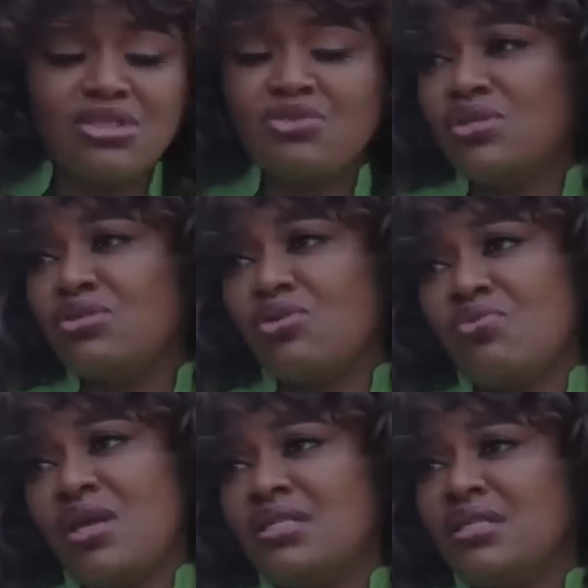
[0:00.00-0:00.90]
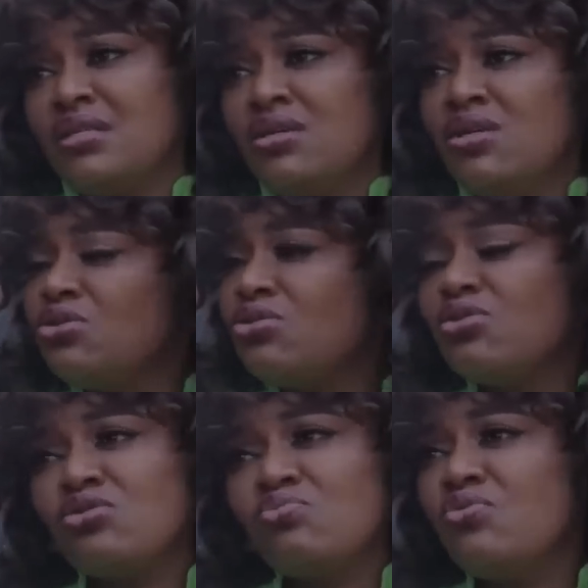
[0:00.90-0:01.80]
deal with already.
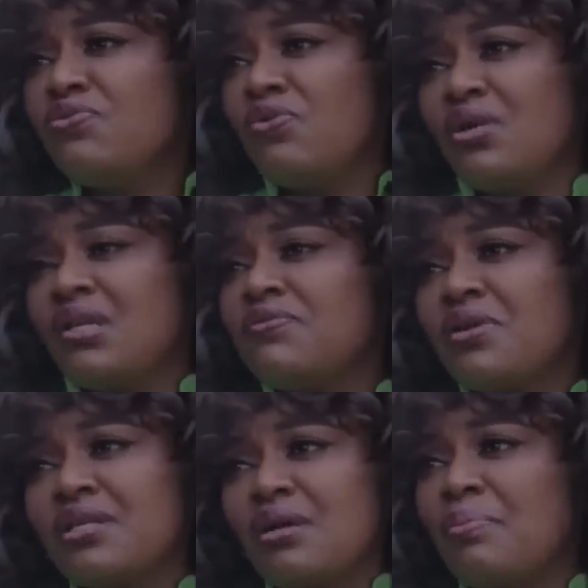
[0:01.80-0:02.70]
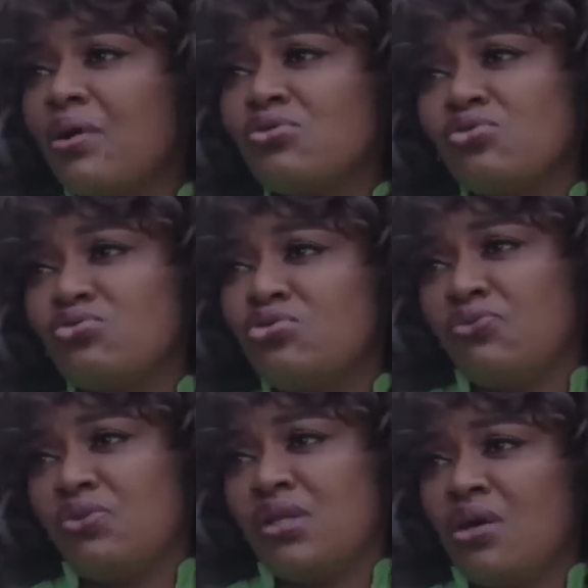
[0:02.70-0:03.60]
Just move on and forget about Uju
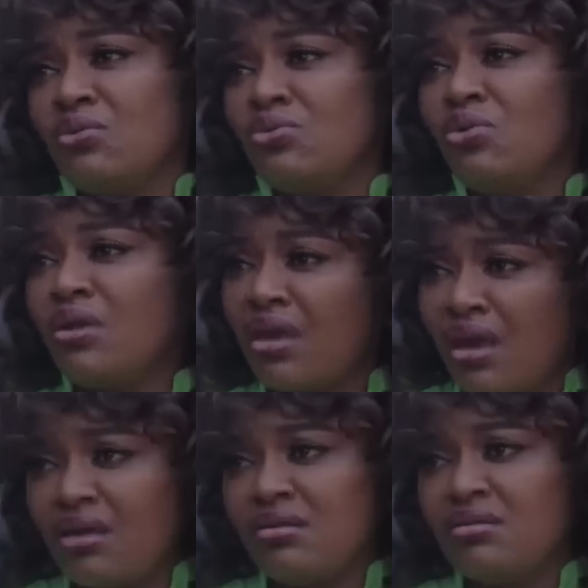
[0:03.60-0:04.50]
for now, okay?